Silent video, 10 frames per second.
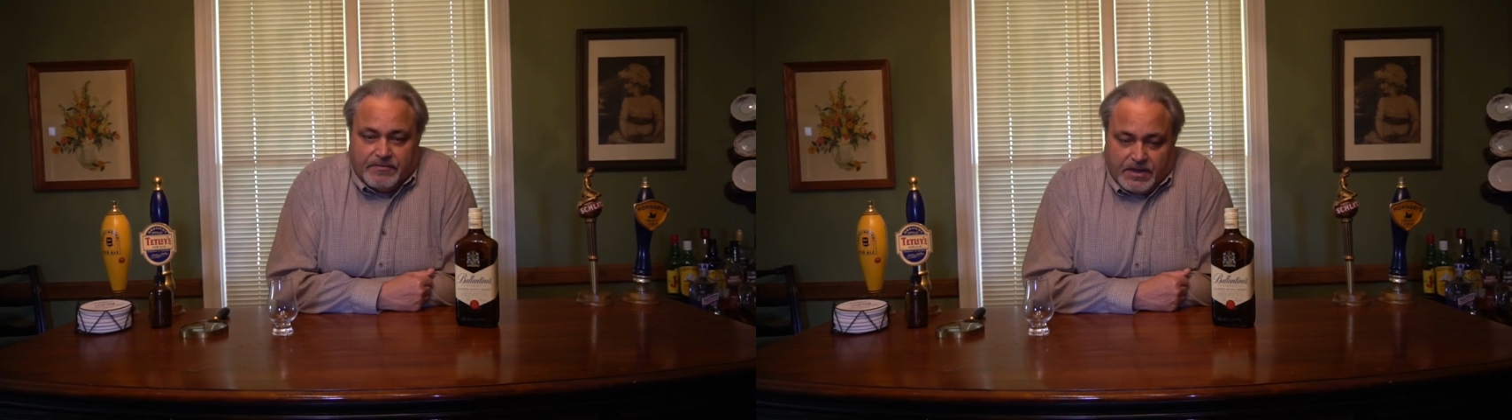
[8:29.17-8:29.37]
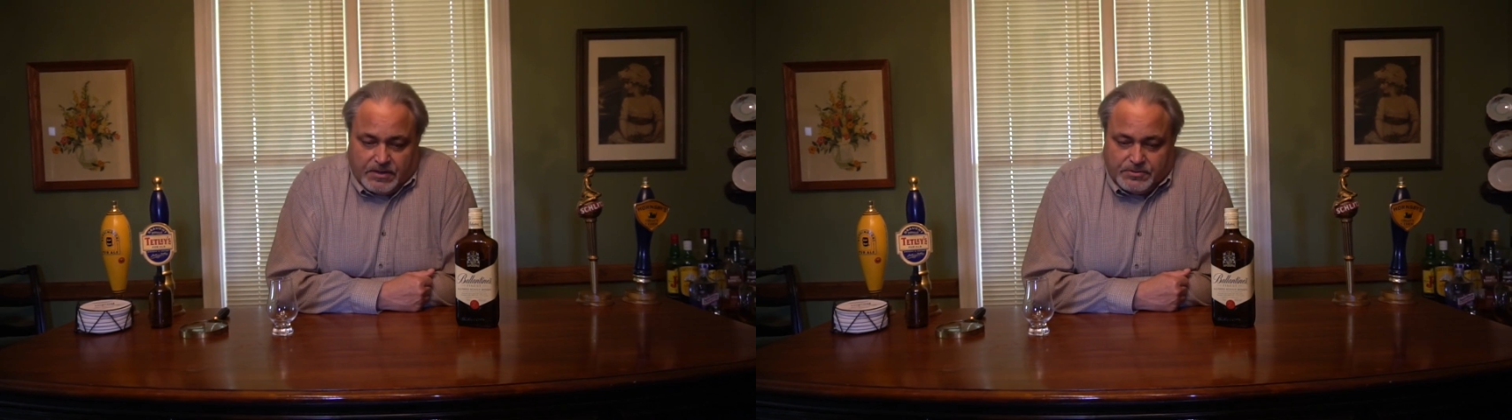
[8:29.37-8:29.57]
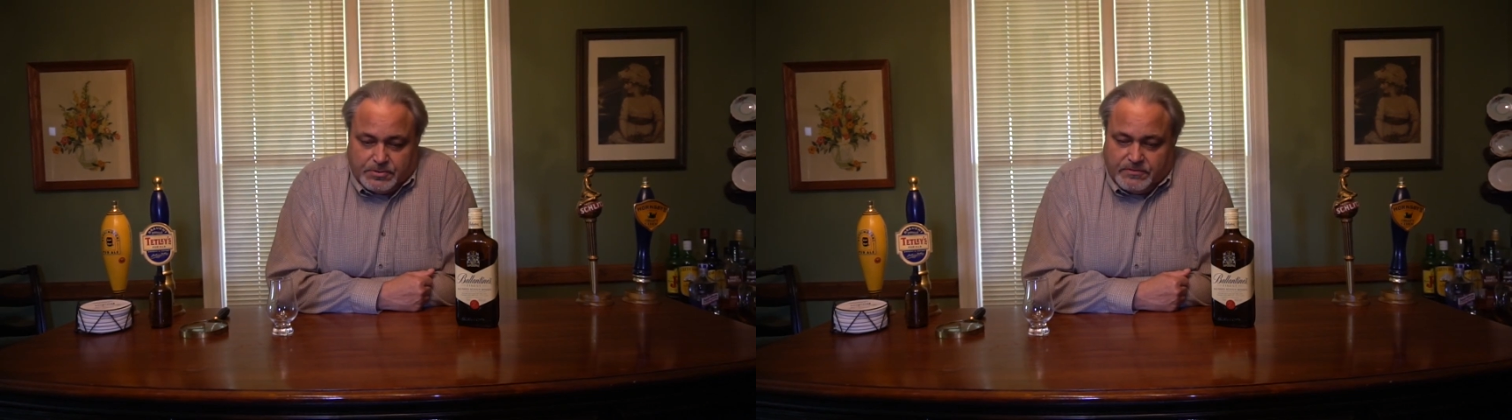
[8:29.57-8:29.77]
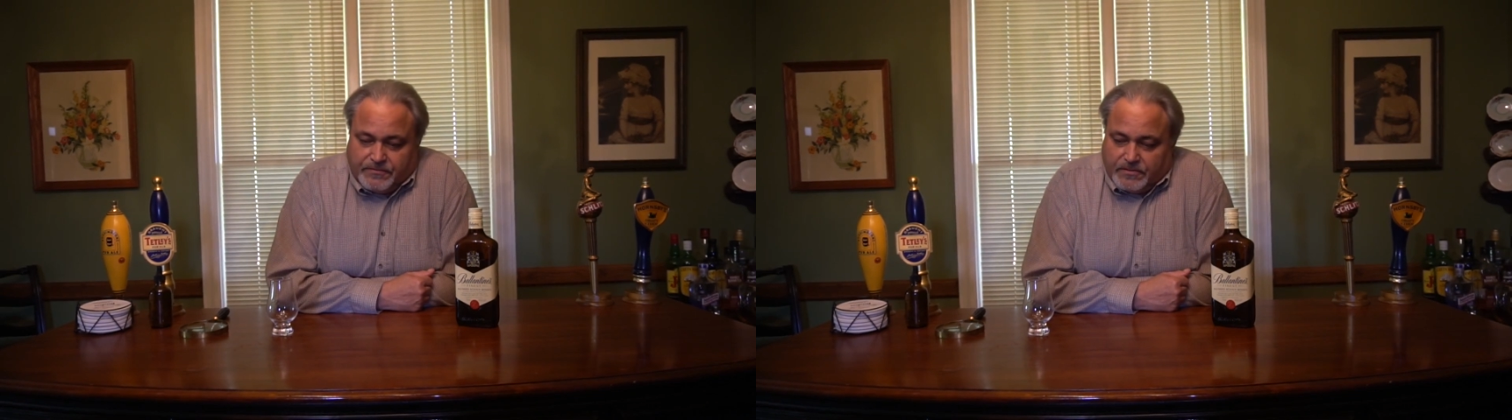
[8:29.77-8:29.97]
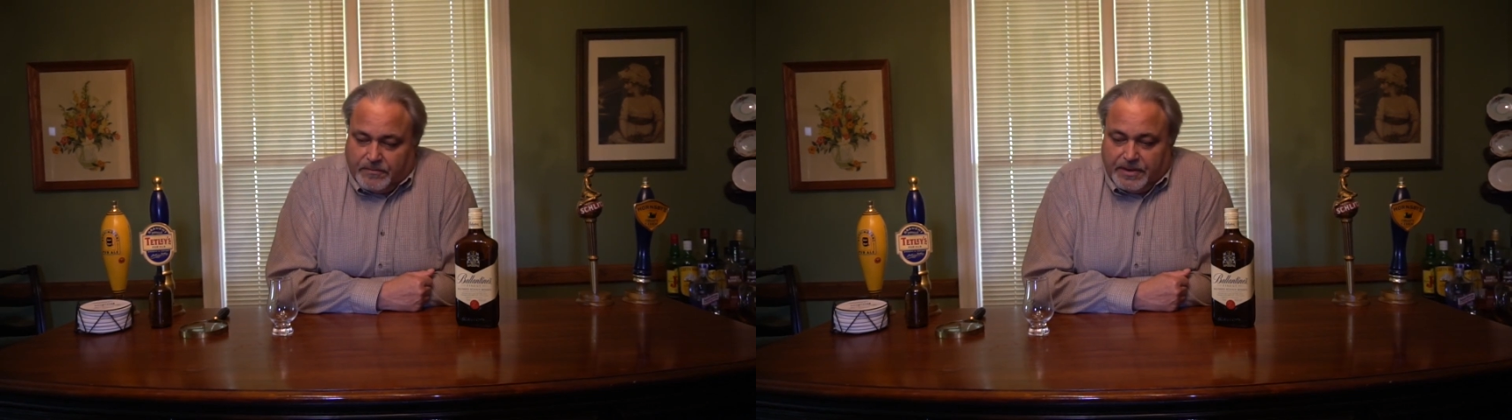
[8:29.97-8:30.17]
100
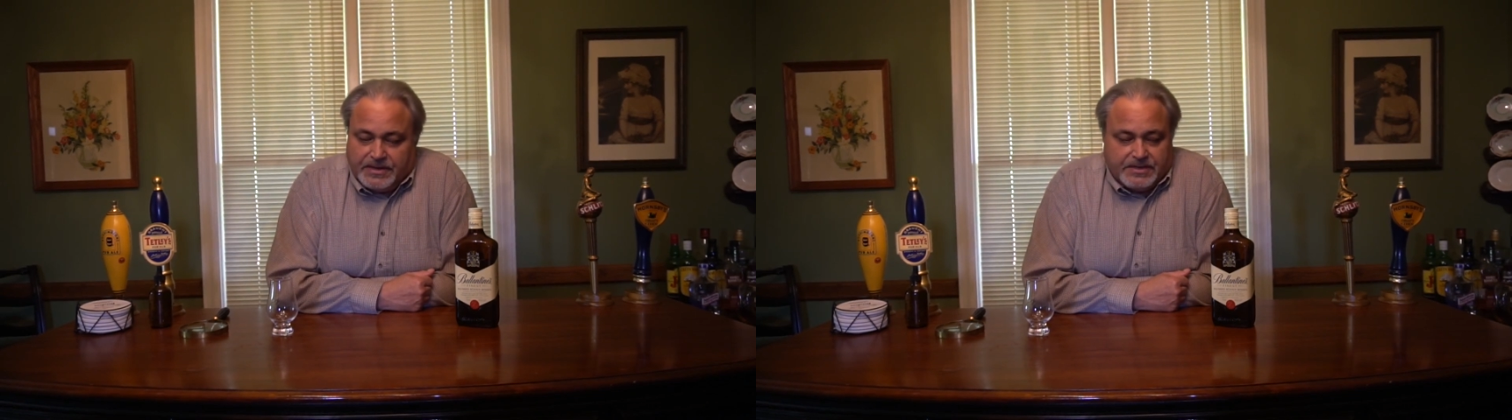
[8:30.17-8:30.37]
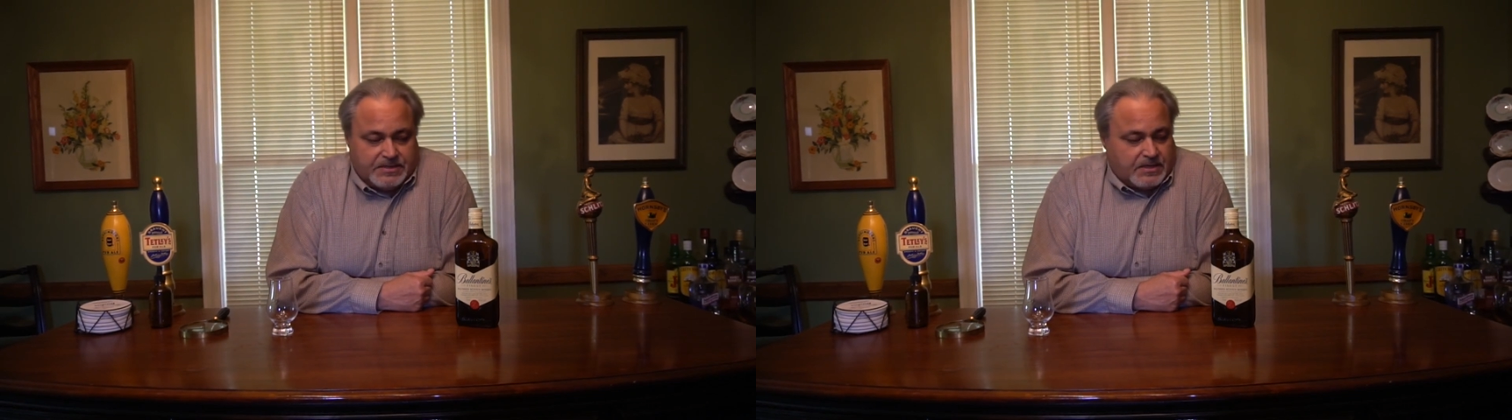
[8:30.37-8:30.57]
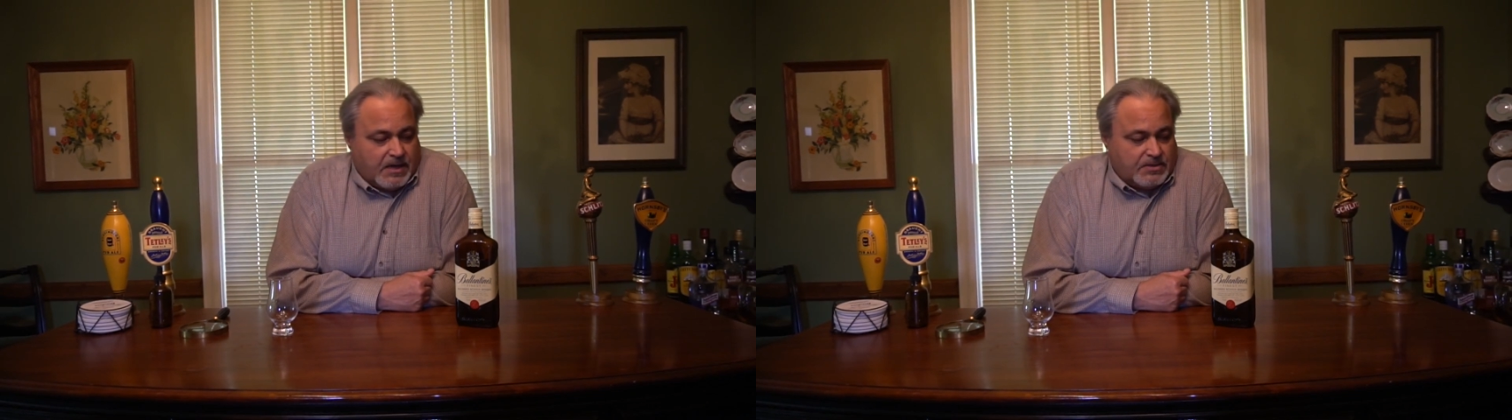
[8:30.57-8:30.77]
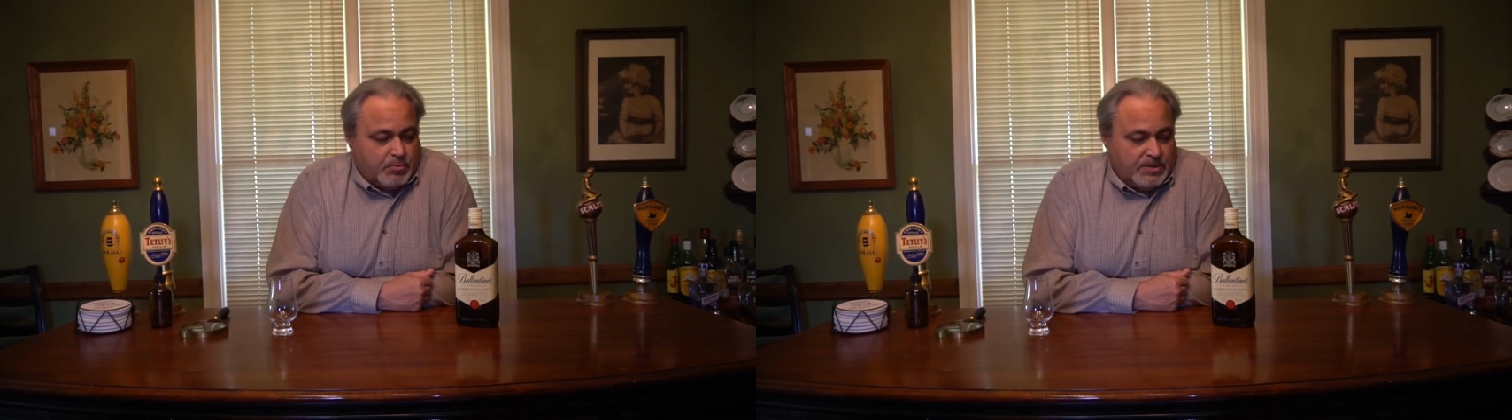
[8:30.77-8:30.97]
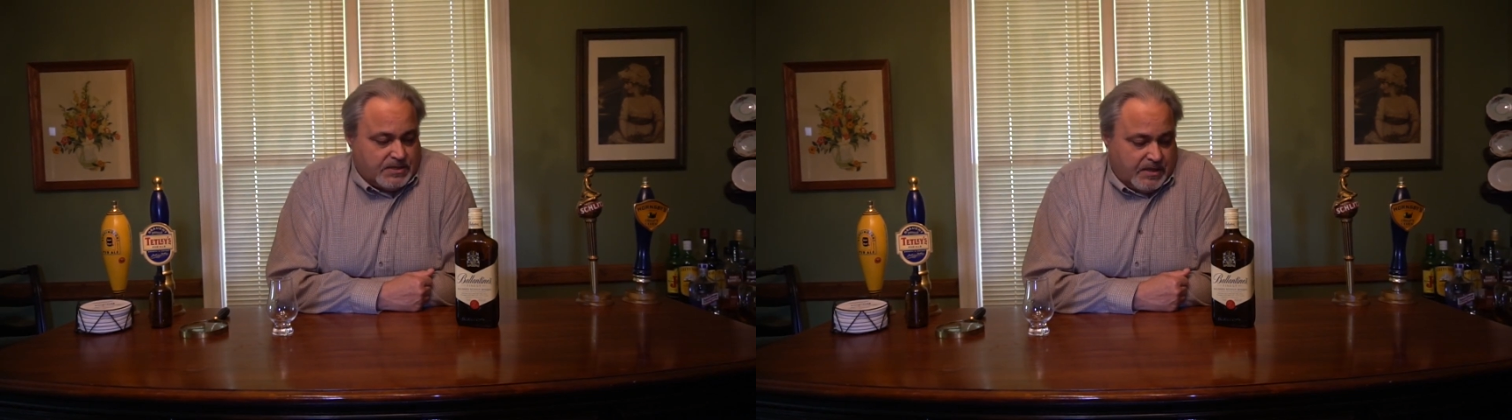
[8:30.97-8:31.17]
for a blended Scotch
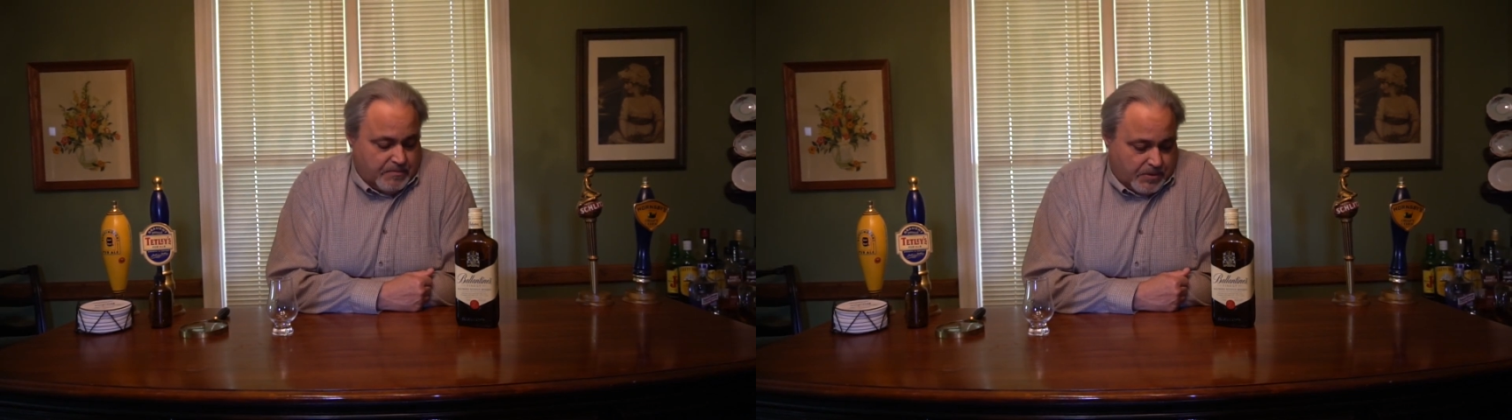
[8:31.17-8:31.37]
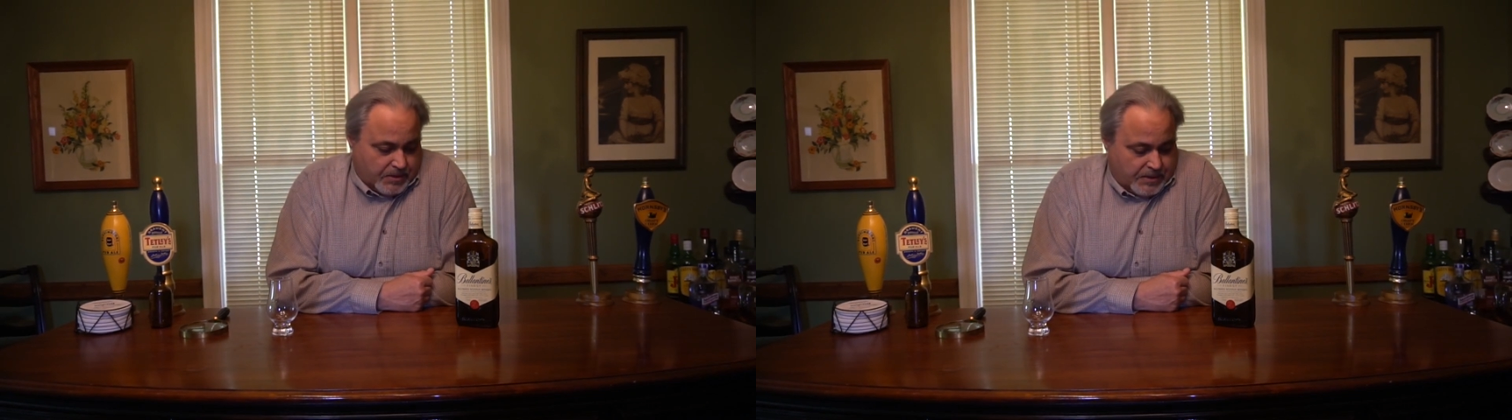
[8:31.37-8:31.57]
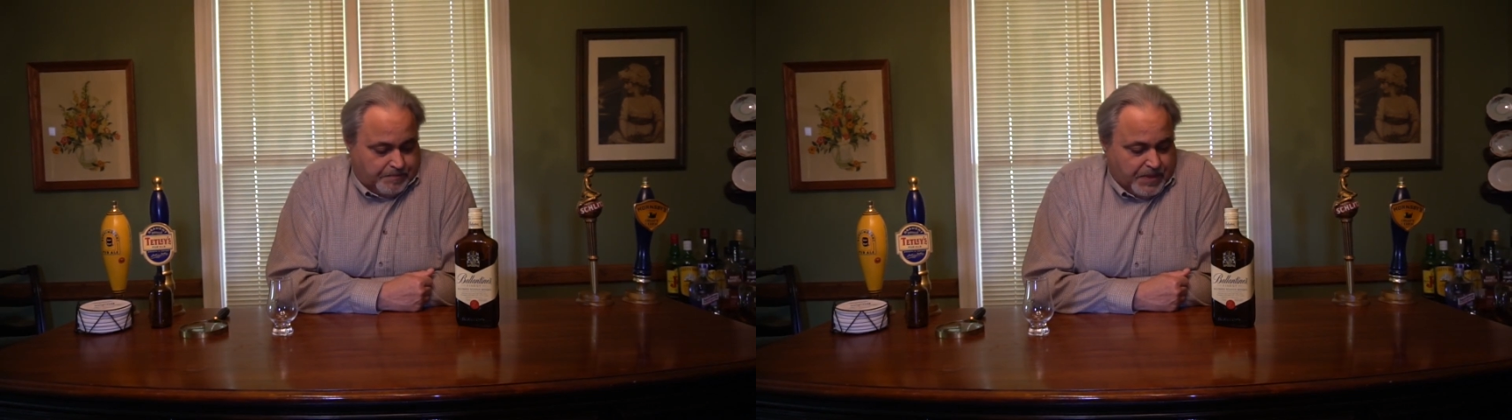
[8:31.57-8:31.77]
whiskey mark,